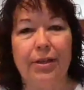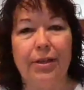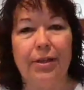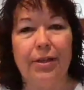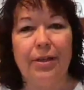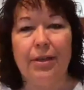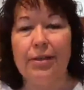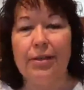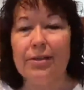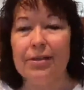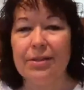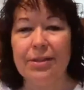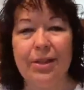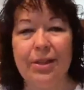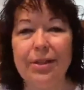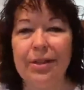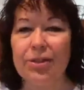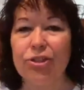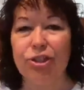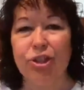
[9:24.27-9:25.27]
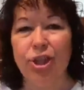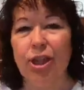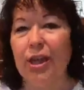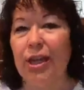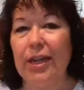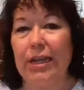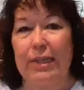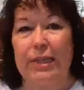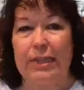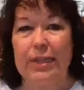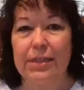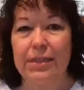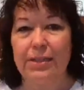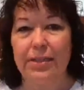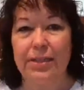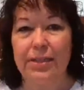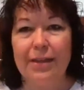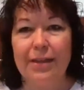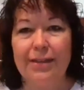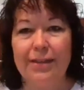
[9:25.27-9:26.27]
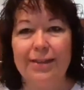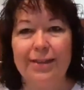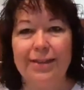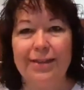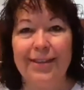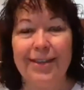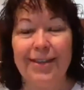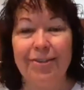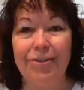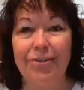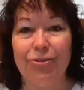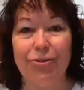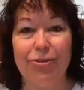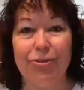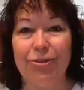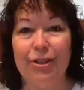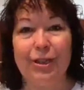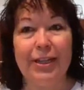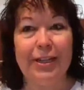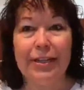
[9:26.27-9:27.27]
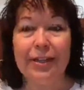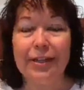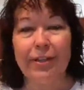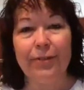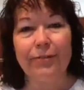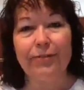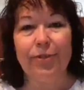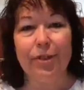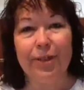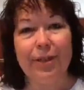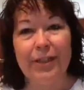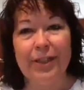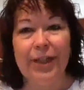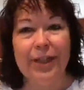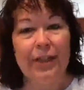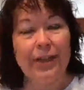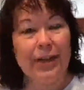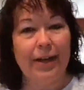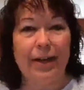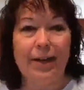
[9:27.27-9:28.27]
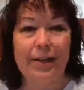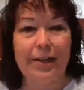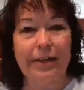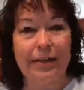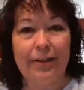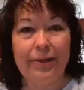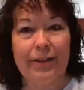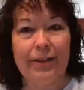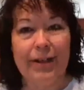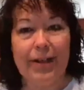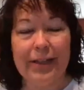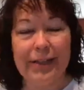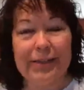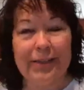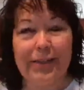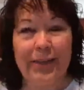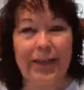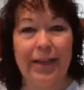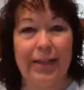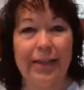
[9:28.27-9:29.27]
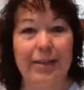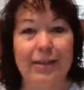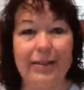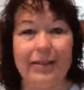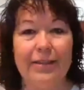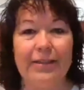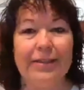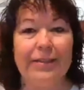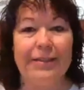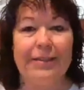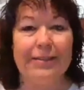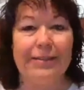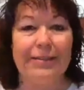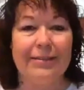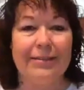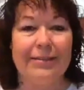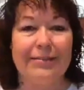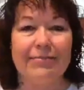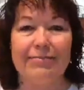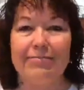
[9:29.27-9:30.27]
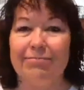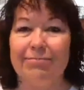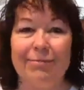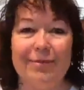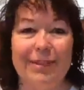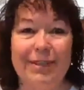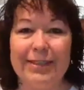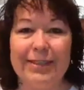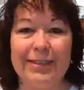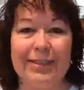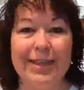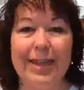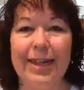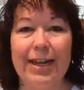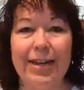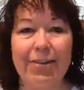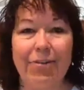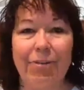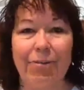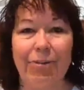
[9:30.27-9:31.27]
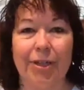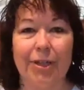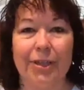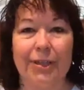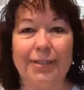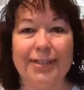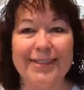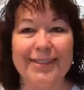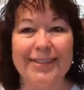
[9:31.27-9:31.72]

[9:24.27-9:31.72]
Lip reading: It's not a chance that you're in love one day and out of love the next day. It's not how it works.